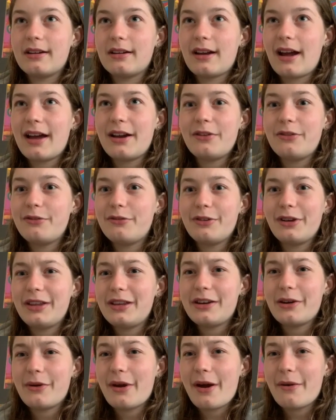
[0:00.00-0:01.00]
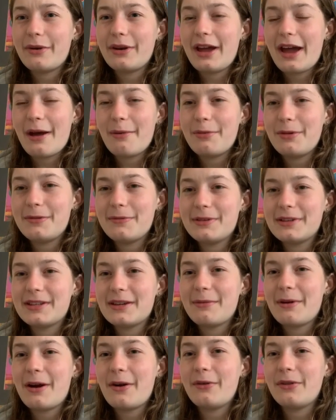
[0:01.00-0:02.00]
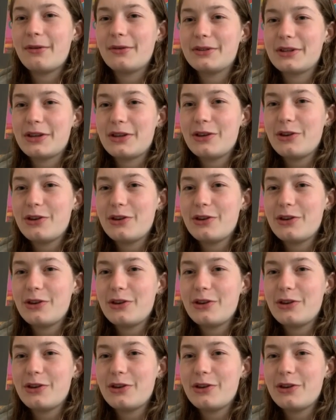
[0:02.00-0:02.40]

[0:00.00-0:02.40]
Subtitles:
I don't really know how it happened, but somehow there was a